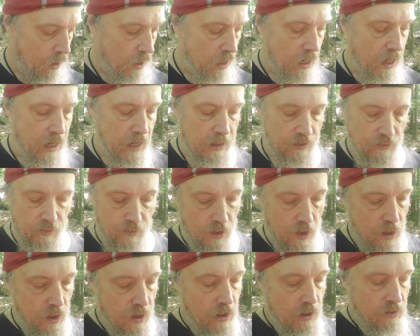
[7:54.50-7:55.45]
and
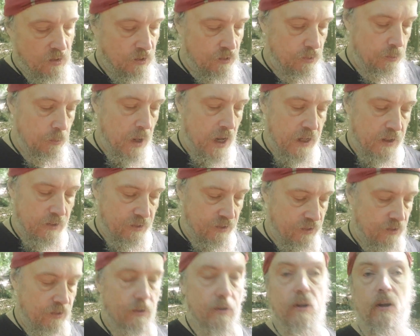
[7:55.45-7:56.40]
this
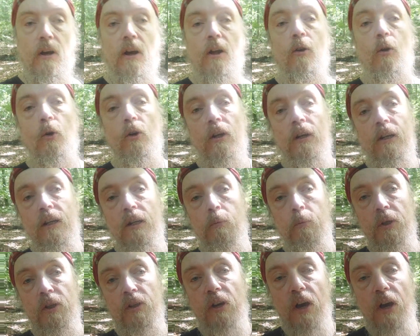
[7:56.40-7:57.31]
might look a little bit